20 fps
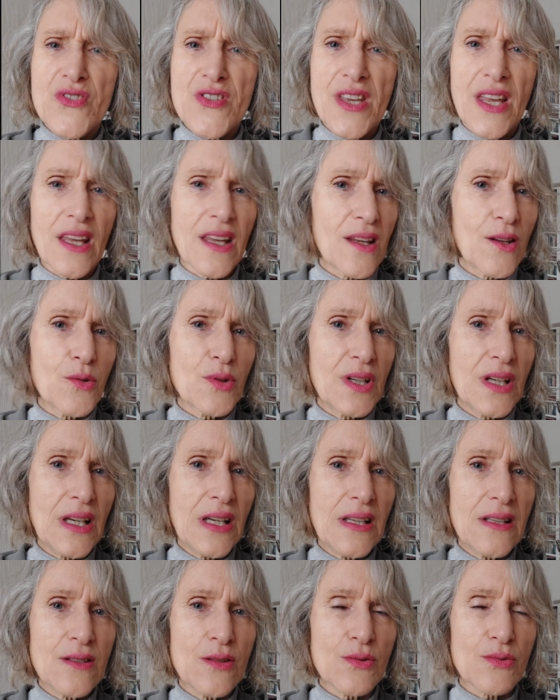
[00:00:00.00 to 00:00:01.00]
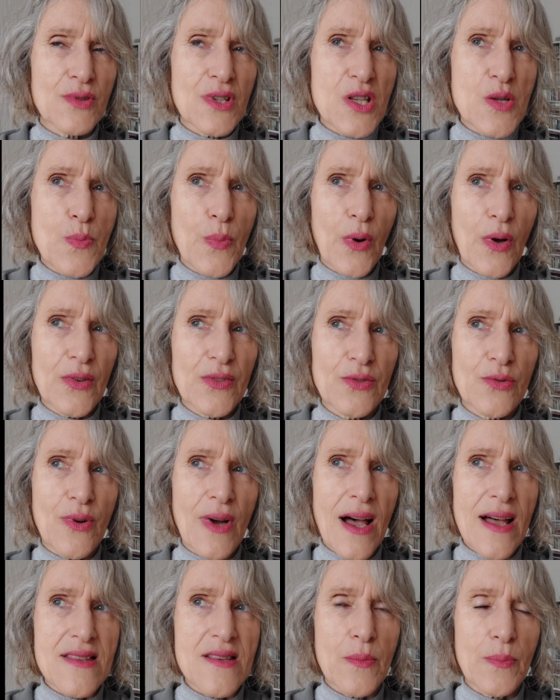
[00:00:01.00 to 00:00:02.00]
think you need to respond to
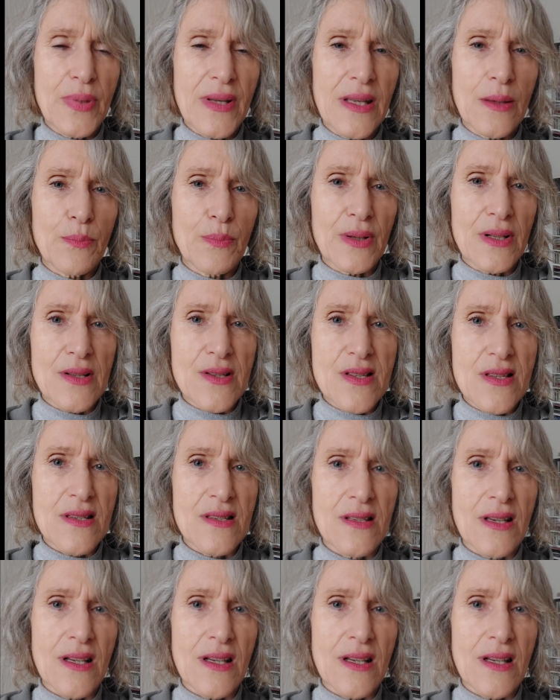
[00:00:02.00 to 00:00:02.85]
other people's